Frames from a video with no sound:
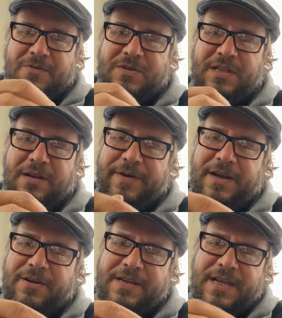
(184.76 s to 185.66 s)
a little bit
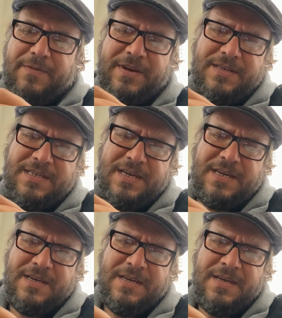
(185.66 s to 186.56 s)
irritating, but
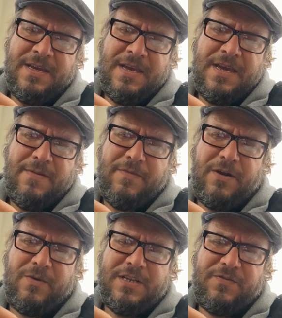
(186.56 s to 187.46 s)

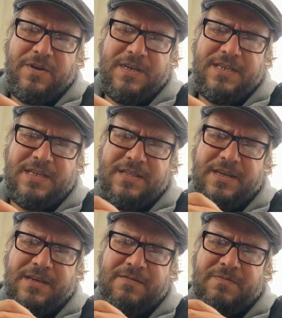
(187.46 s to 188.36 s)
it runs for a
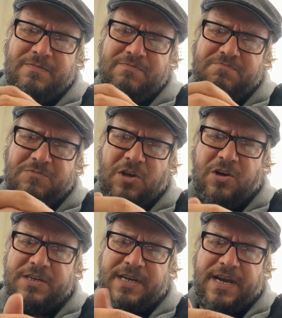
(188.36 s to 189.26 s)
decently
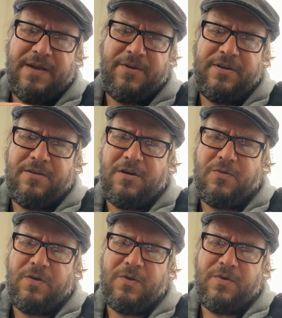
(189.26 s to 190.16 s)
long time on
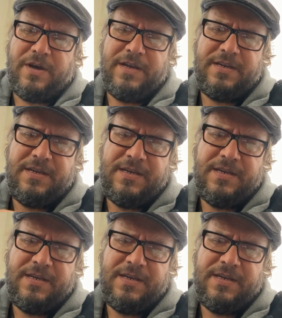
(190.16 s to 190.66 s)
one wind.